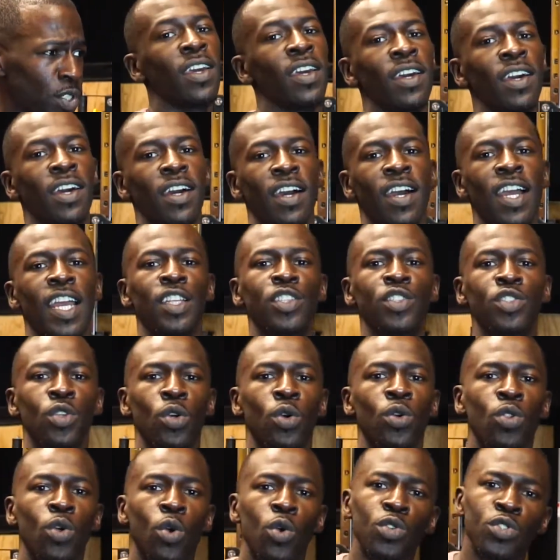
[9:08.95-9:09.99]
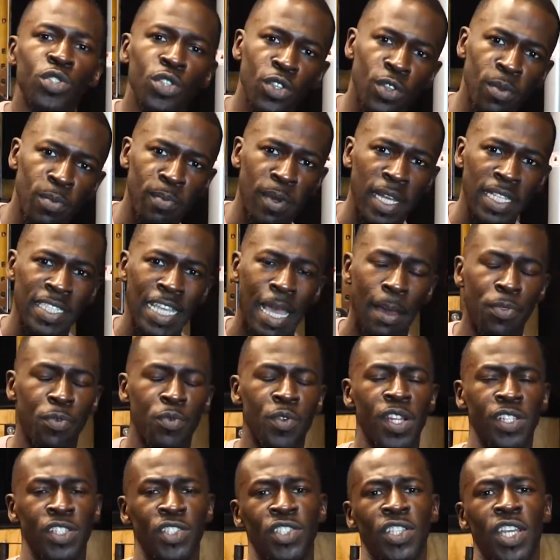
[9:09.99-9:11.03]
All right, so those are my top
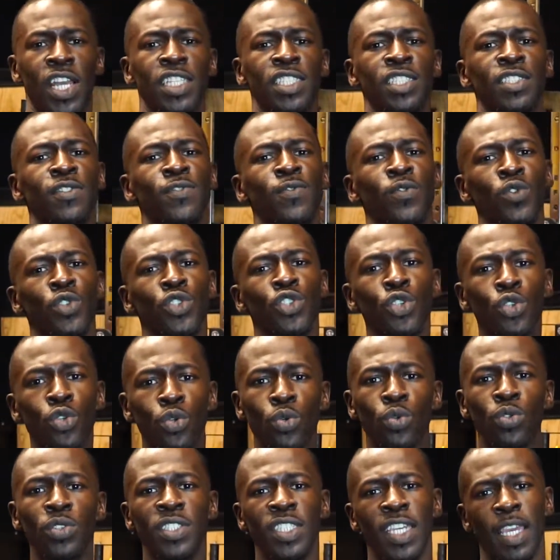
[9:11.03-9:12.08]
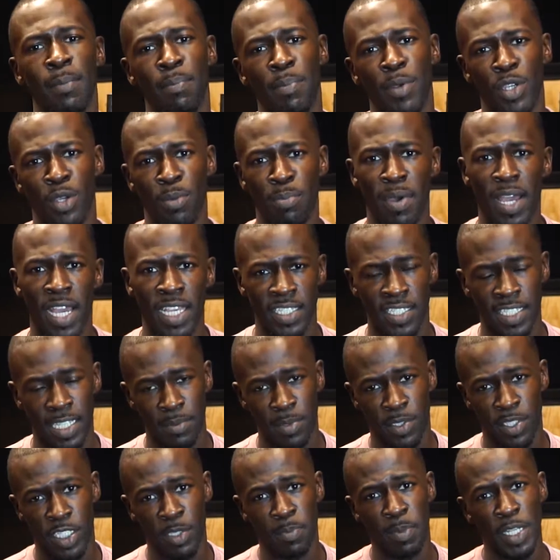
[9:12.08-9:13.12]
three exercises for you to get bigger
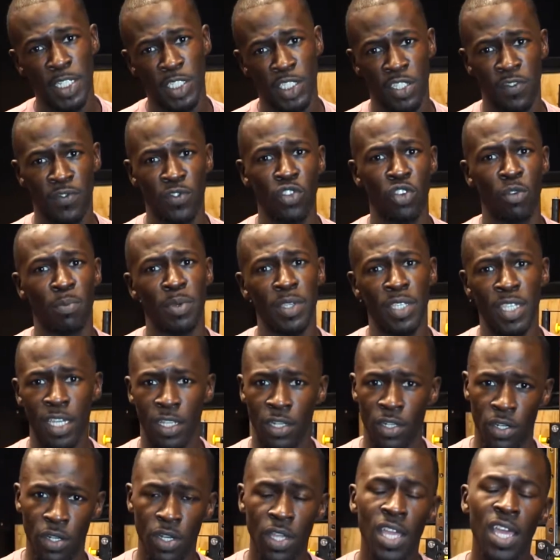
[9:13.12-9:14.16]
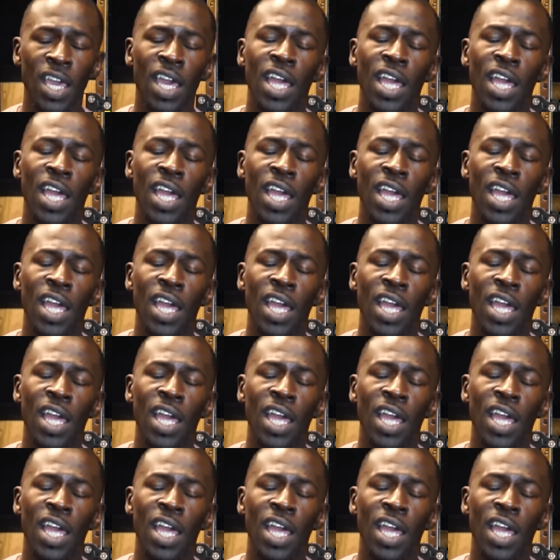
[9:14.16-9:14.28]
biceps, especially if you're a beginner.